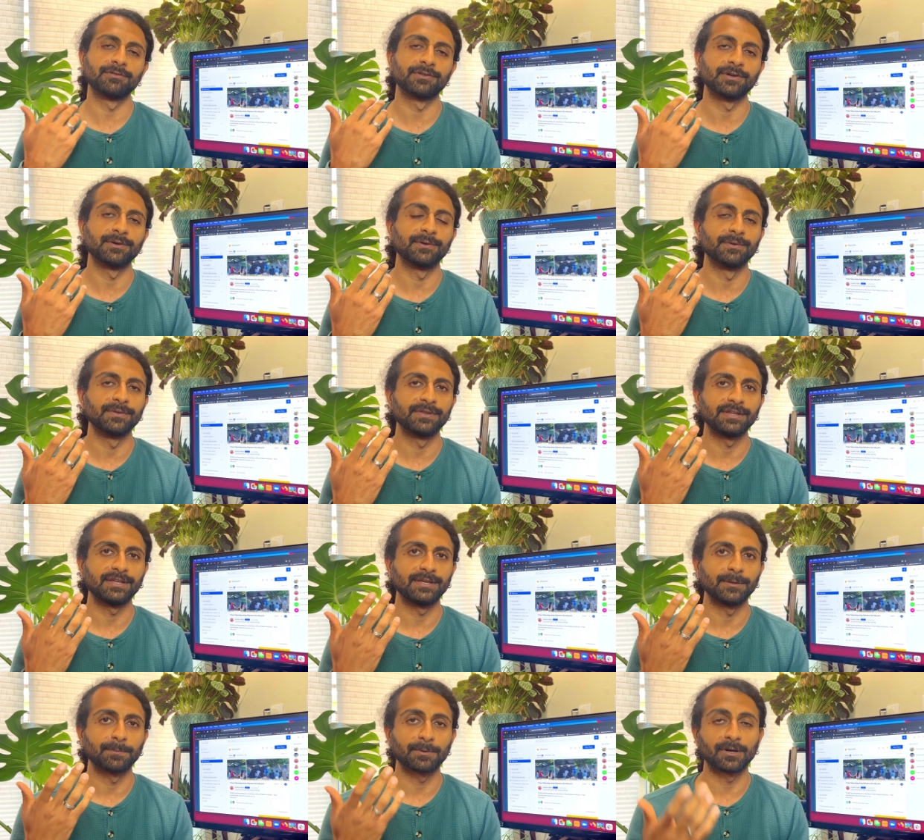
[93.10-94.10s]
of the
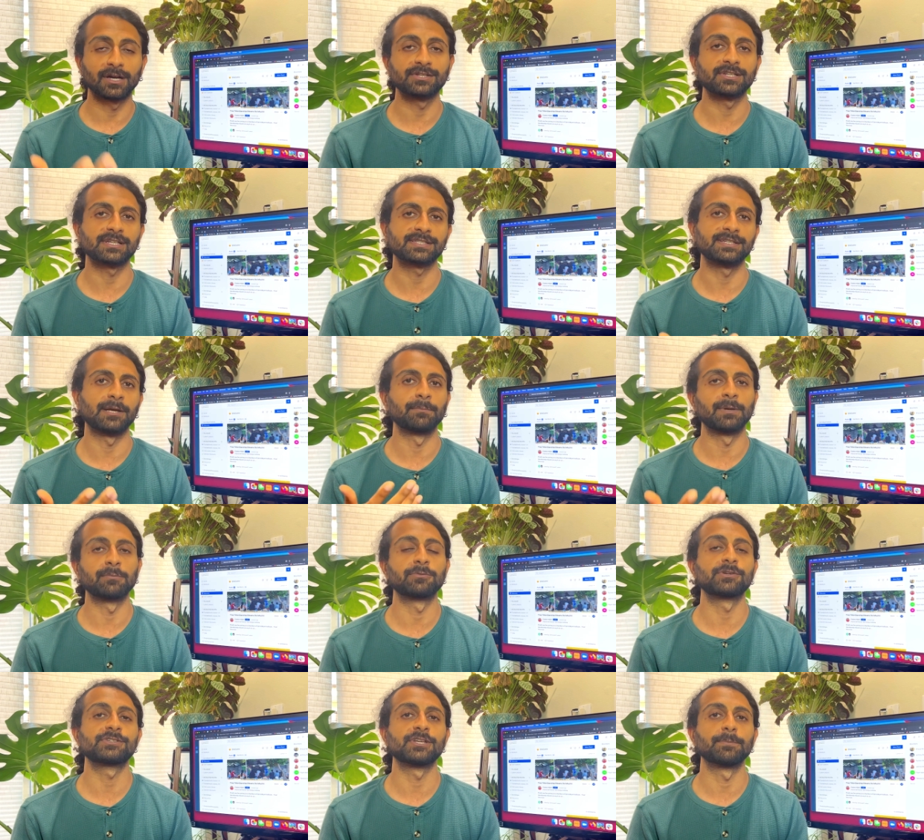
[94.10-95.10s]
projects that
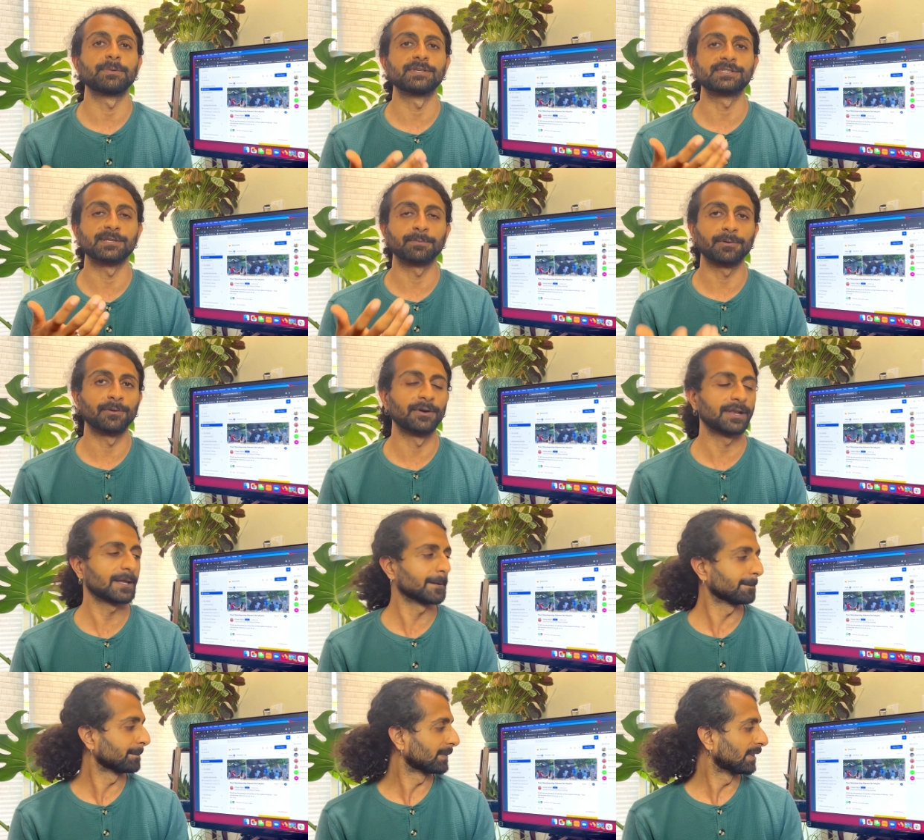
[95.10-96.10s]
membership is supporting.
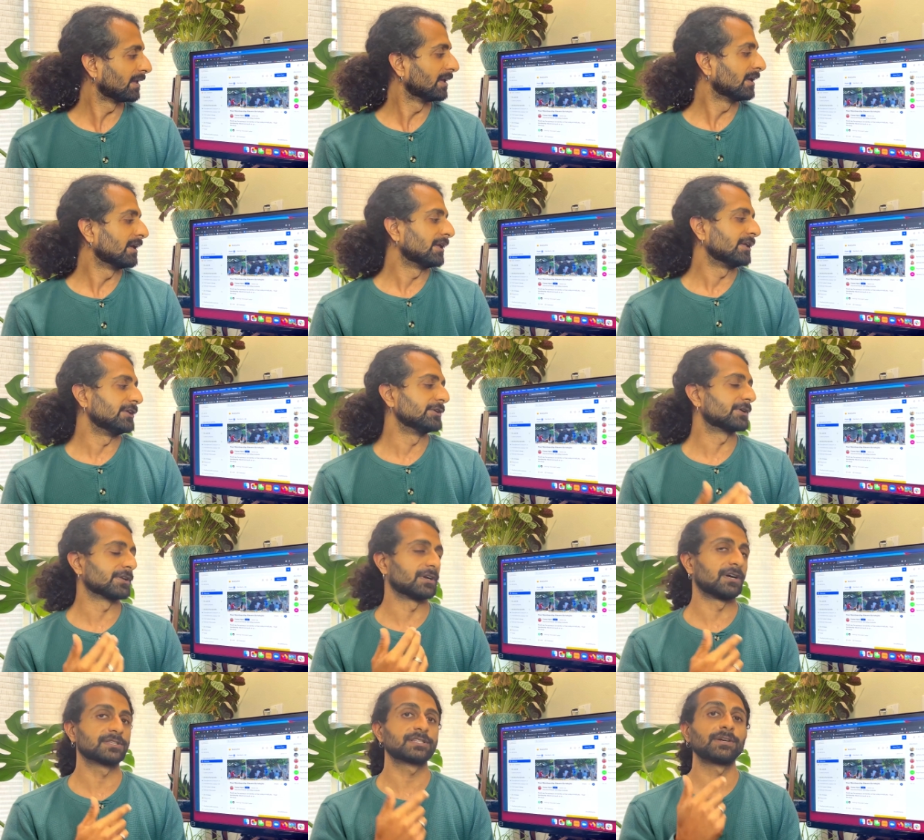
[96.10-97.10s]
You can
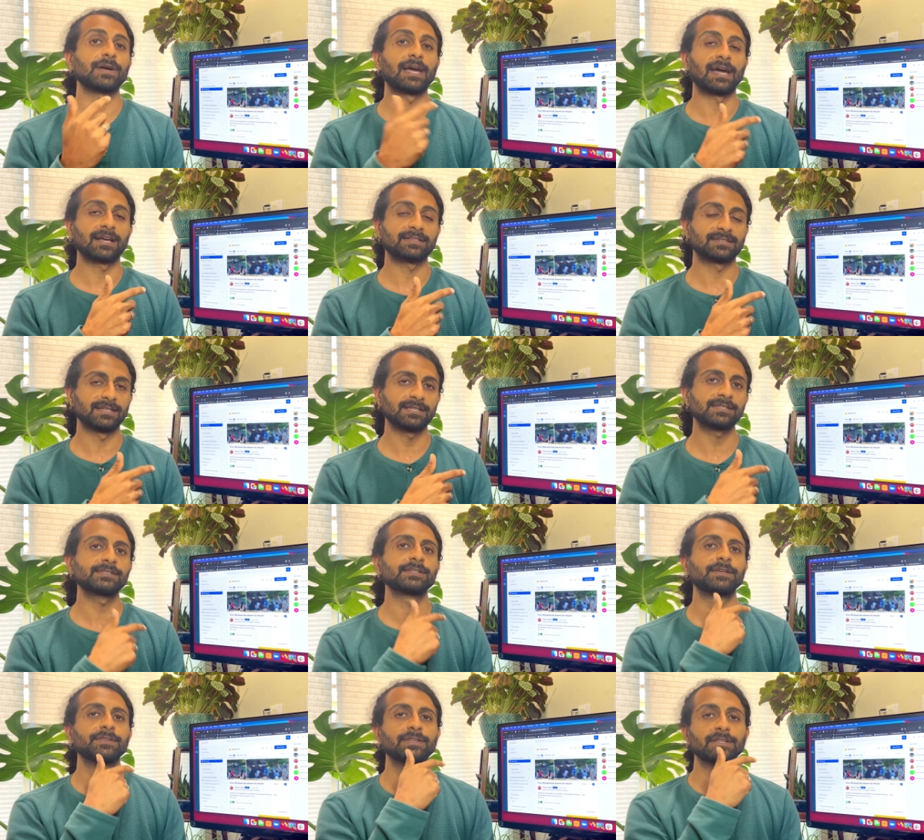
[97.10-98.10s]
also access
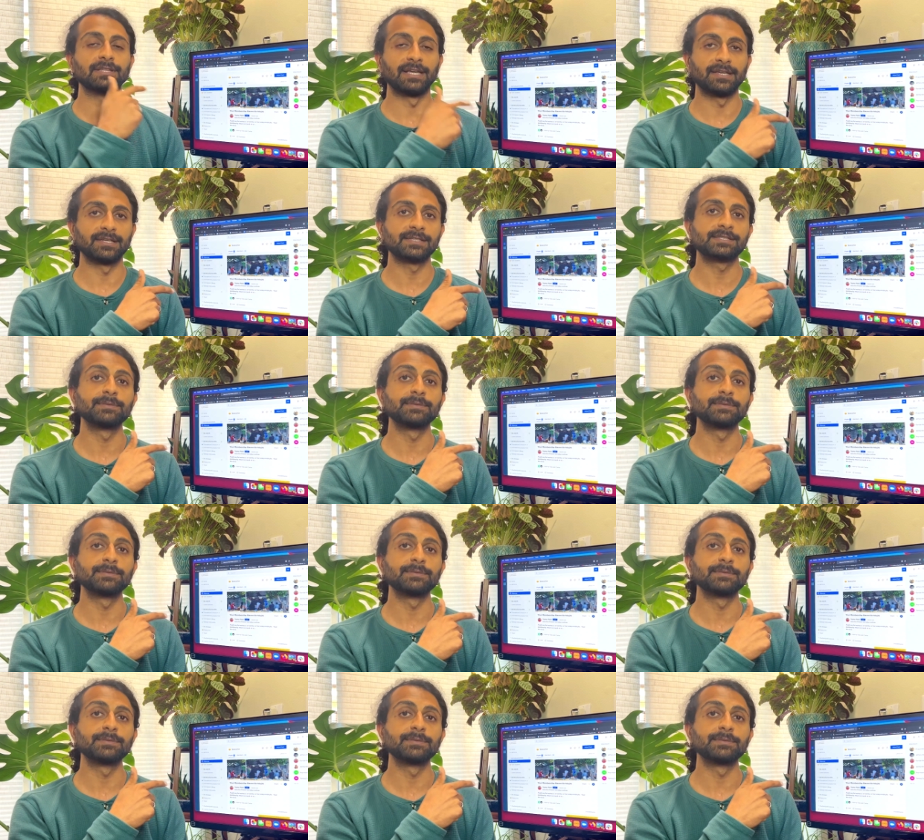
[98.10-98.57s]
the latest